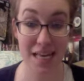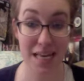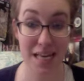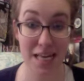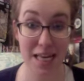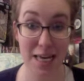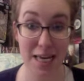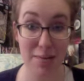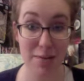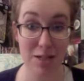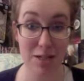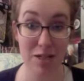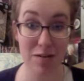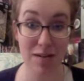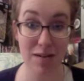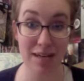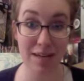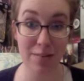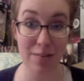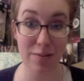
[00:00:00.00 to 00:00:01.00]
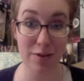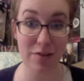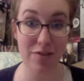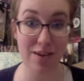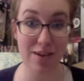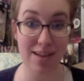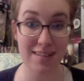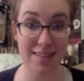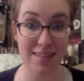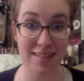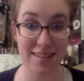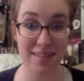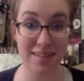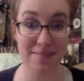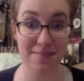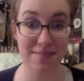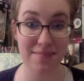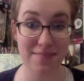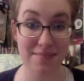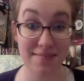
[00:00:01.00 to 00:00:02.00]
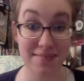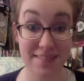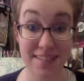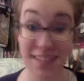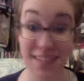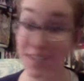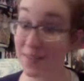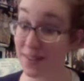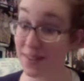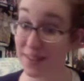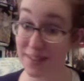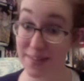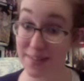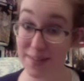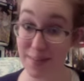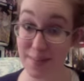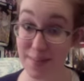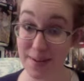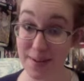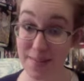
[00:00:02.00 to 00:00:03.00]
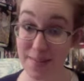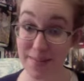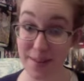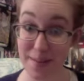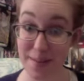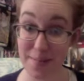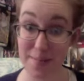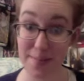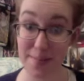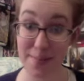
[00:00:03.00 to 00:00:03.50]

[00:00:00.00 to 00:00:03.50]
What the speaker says: keep to your reading, book friends. See you on the flippity flip.